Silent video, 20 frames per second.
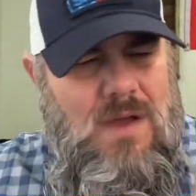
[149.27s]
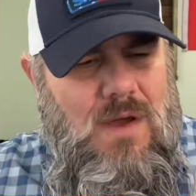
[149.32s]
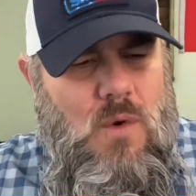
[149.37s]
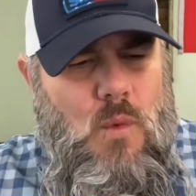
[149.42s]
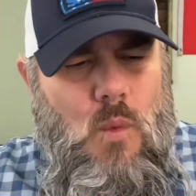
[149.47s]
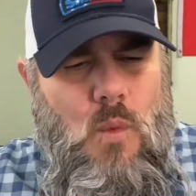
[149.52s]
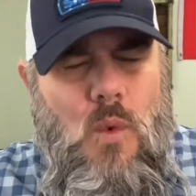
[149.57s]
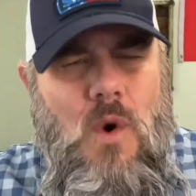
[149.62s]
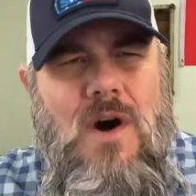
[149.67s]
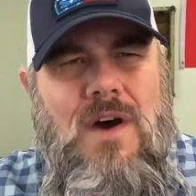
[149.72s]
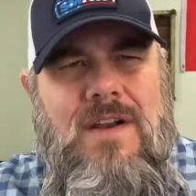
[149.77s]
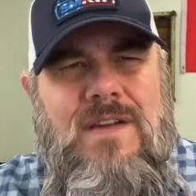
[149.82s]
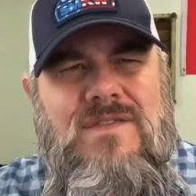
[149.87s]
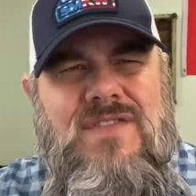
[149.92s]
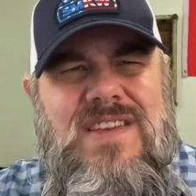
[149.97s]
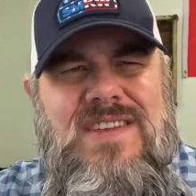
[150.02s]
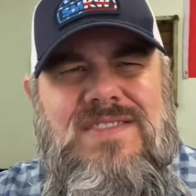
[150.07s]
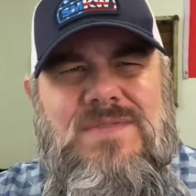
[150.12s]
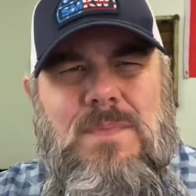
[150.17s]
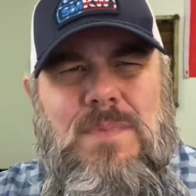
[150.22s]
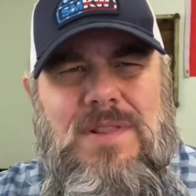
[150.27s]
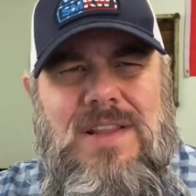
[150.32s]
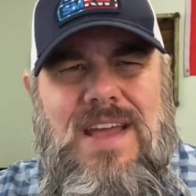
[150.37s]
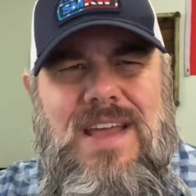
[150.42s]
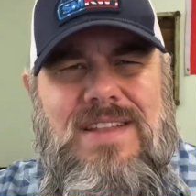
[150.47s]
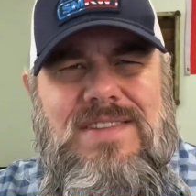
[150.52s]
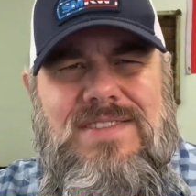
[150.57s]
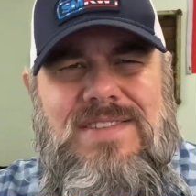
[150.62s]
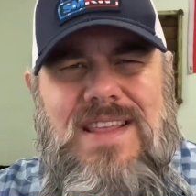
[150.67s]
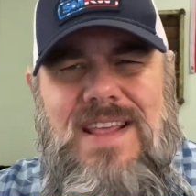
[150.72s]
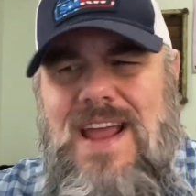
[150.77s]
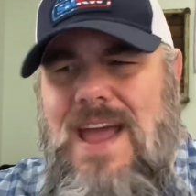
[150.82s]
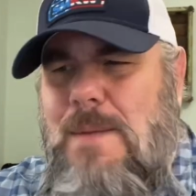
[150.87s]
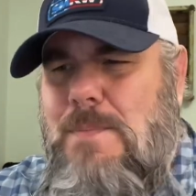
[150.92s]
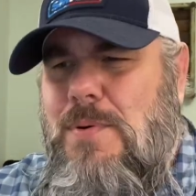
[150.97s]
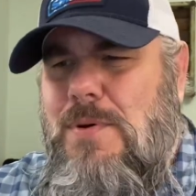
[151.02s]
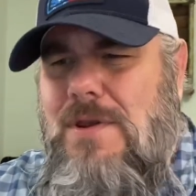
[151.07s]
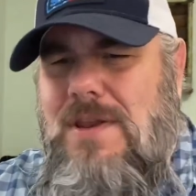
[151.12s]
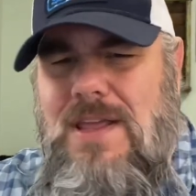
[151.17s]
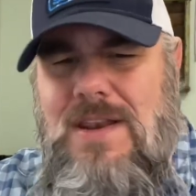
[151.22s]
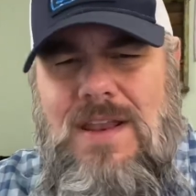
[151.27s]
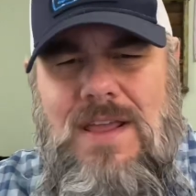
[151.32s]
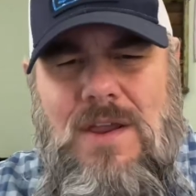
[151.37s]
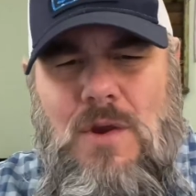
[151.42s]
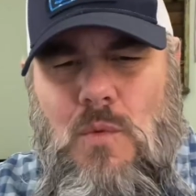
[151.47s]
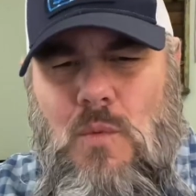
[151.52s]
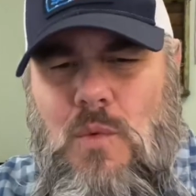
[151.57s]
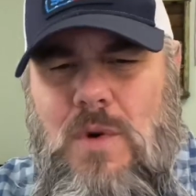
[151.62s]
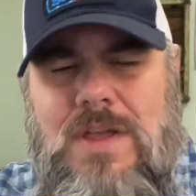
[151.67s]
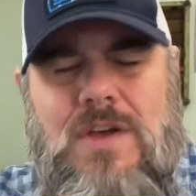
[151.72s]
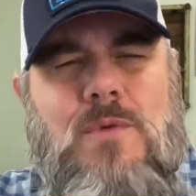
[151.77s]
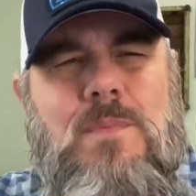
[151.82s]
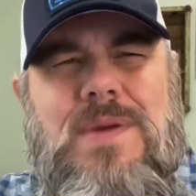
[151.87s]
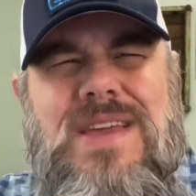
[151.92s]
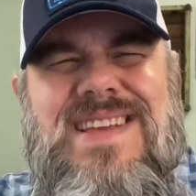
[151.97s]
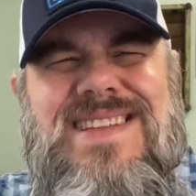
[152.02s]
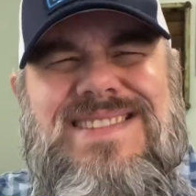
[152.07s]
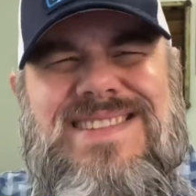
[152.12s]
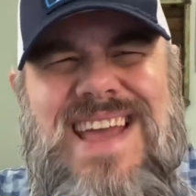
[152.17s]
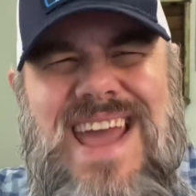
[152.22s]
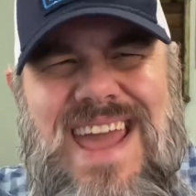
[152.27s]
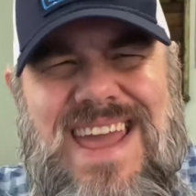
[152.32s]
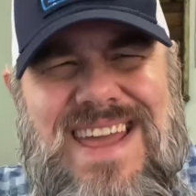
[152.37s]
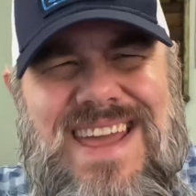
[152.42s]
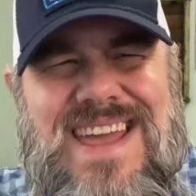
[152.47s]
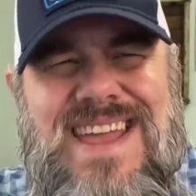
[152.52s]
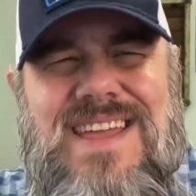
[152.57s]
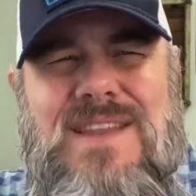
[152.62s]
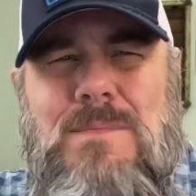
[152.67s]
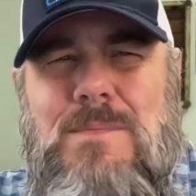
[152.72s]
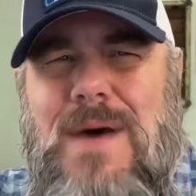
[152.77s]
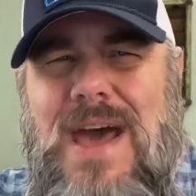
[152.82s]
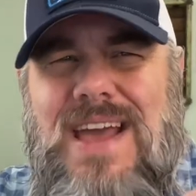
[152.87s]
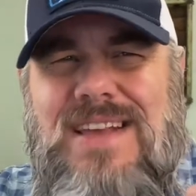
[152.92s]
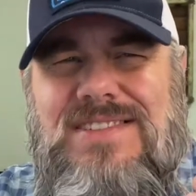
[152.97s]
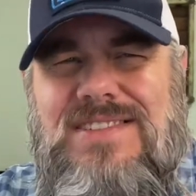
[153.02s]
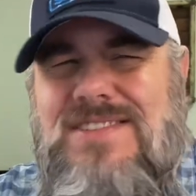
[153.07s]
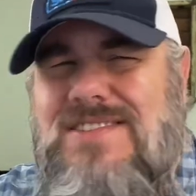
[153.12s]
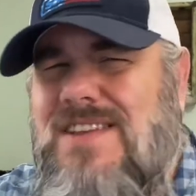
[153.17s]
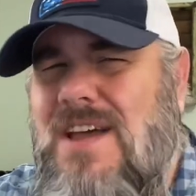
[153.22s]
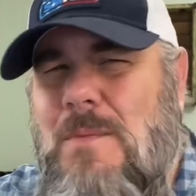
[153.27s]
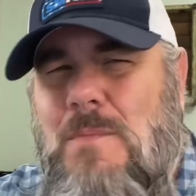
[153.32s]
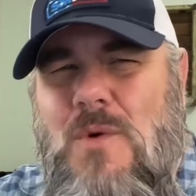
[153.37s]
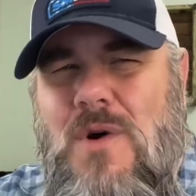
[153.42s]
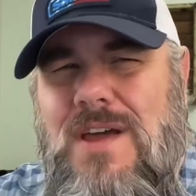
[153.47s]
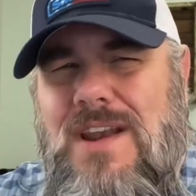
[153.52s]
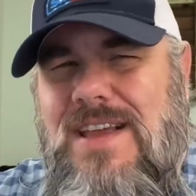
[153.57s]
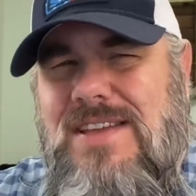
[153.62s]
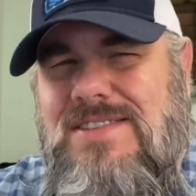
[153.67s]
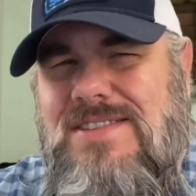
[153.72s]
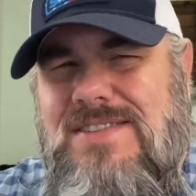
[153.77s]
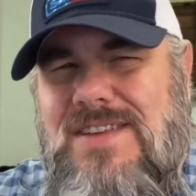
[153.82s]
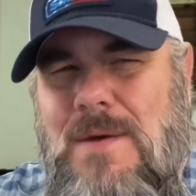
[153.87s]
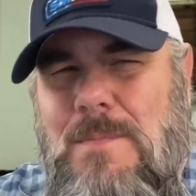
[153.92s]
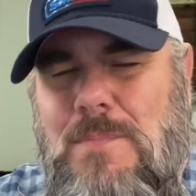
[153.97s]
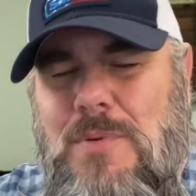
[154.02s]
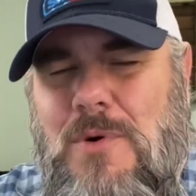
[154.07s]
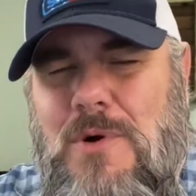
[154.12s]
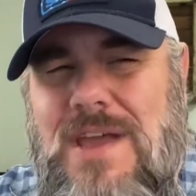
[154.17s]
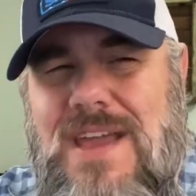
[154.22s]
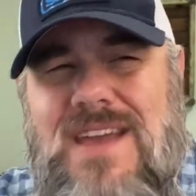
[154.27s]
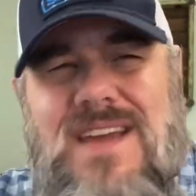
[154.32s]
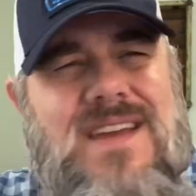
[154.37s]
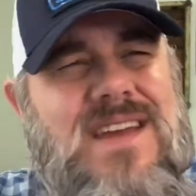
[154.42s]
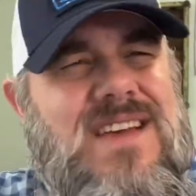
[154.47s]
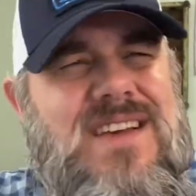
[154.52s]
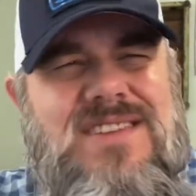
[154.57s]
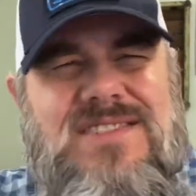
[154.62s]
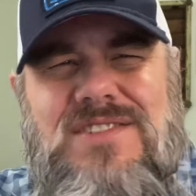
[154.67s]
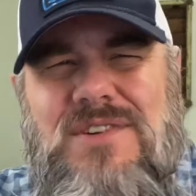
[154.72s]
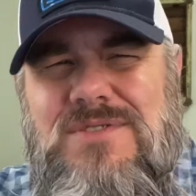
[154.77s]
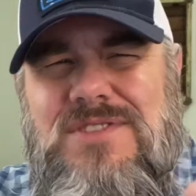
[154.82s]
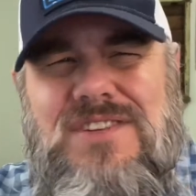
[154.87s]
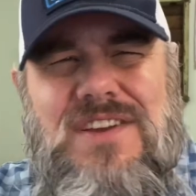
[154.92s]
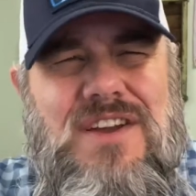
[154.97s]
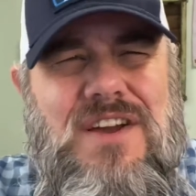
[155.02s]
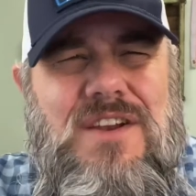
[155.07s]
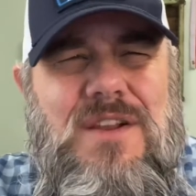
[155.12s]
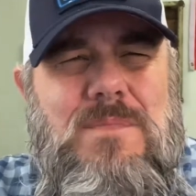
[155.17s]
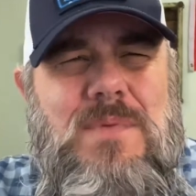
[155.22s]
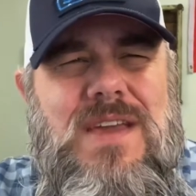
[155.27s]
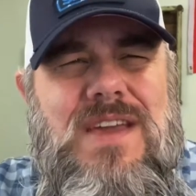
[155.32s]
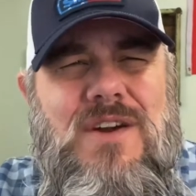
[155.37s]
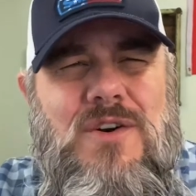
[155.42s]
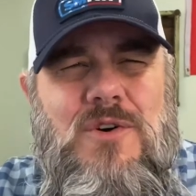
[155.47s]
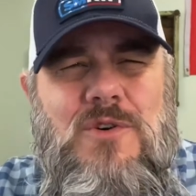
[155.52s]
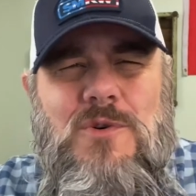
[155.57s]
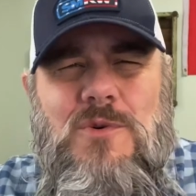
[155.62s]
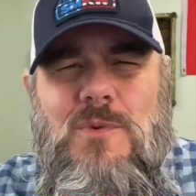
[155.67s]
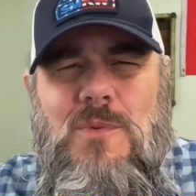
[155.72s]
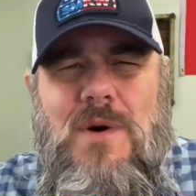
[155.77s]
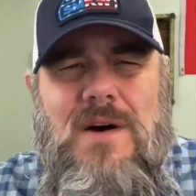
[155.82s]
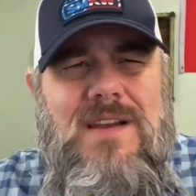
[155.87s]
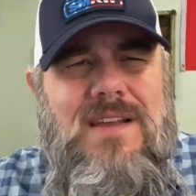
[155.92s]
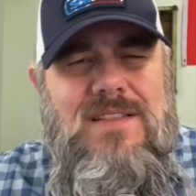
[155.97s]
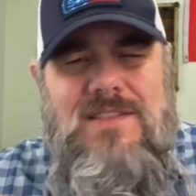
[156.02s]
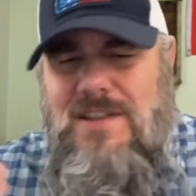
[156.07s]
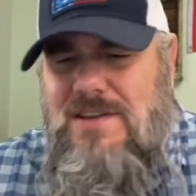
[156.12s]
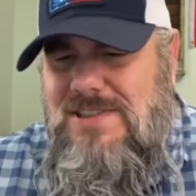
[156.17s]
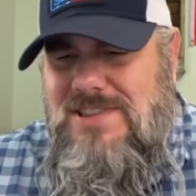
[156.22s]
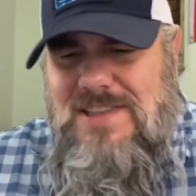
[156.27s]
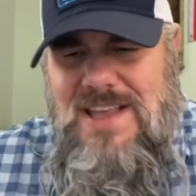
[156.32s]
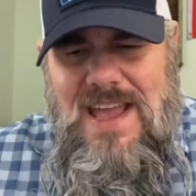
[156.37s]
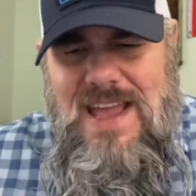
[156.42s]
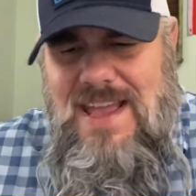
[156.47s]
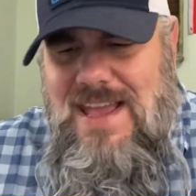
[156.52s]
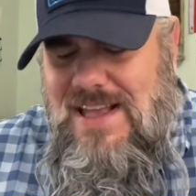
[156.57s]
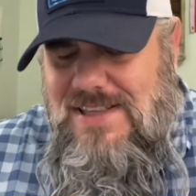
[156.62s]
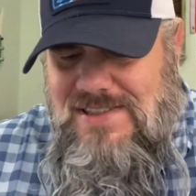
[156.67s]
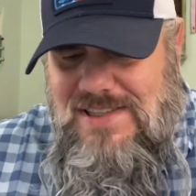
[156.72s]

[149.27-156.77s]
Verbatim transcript: one of these blends that I put in here will be taken by someone at some point. So it's going to be cool what it looks like as